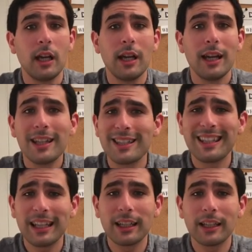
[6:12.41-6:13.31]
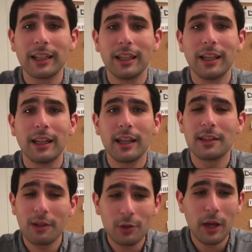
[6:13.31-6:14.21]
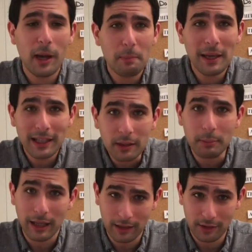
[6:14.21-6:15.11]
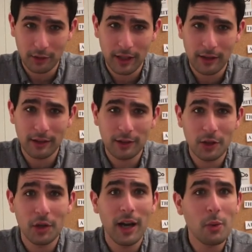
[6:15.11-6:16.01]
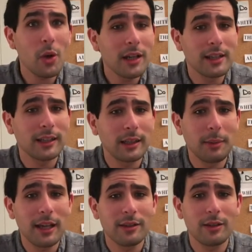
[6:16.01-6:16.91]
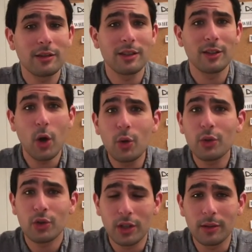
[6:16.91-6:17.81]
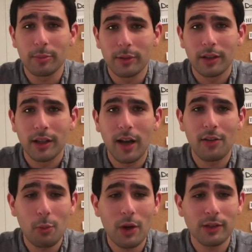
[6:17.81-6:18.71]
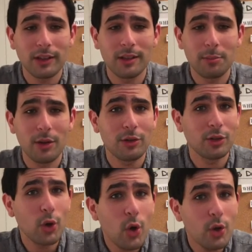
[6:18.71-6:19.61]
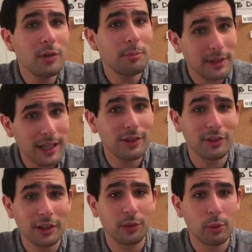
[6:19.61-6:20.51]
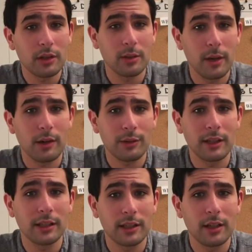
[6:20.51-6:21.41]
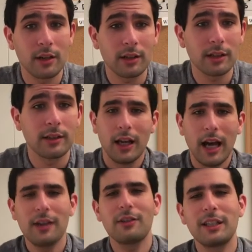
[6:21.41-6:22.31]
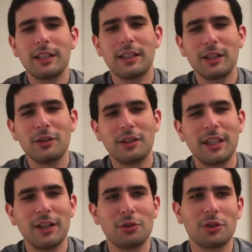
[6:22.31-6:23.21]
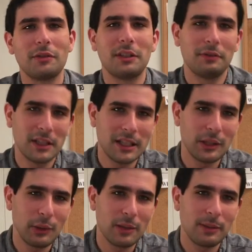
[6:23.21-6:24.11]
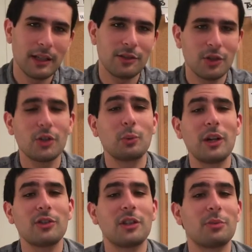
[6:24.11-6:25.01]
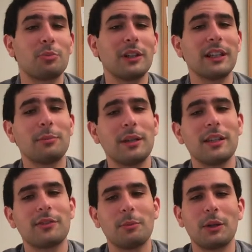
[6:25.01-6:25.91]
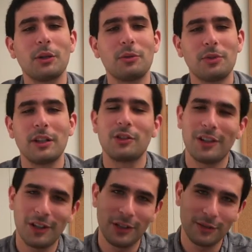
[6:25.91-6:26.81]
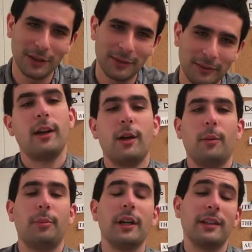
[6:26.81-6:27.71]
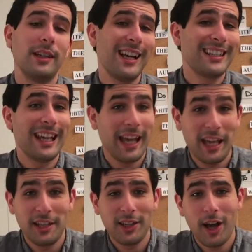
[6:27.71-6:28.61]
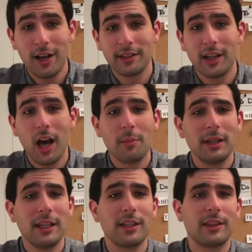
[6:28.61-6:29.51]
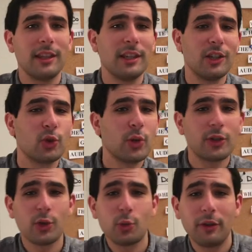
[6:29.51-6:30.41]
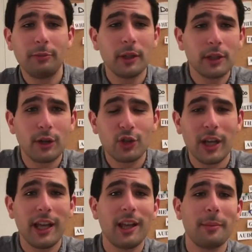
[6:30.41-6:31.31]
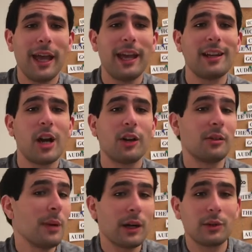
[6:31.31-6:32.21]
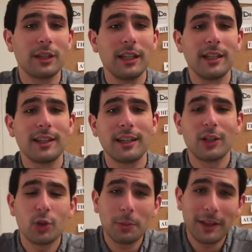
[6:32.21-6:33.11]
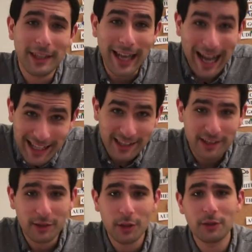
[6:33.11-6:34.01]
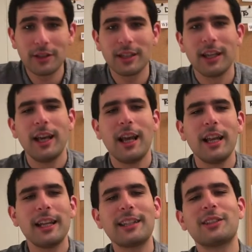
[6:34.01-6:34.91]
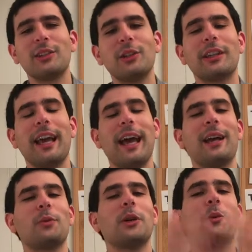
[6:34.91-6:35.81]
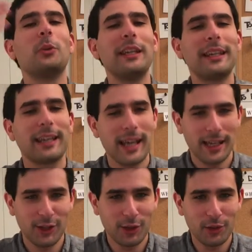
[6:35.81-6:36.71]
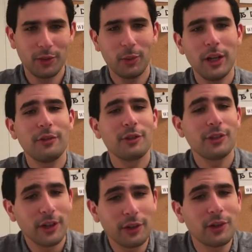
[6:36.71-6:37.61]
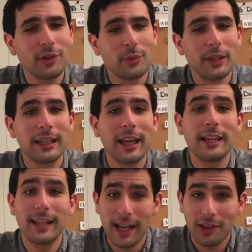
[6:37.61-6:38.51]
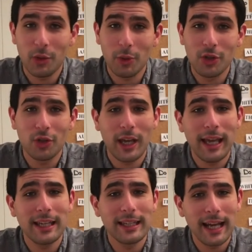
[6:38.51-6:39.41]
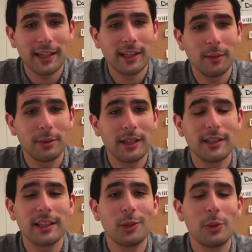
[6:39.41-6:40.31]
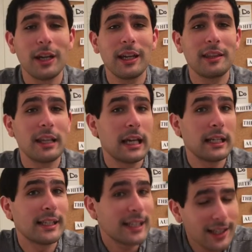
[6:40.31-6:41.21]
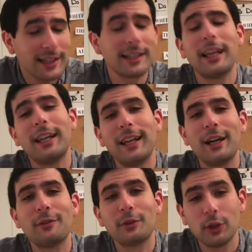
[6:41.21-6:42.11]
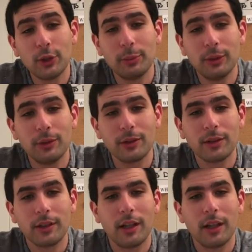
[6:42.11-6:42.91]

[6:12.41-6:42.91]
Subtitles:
Incidentally, it's also how mail-in ballots are counted. So ironically, Bezos' ownership of the Washington Post could potentially thrust democracy into darkness. I don't need to tell you the dangers of defunding the USPS, just watch this brilliant piece from my good friend John Oliver. But not to end on an ominous "the structures we've built are sham and our democracy is on extremely thin ice" note, let's look at what we can do. Well, for starters, we can tax the rich and tax companies in a way that doesn't allow for loopholes.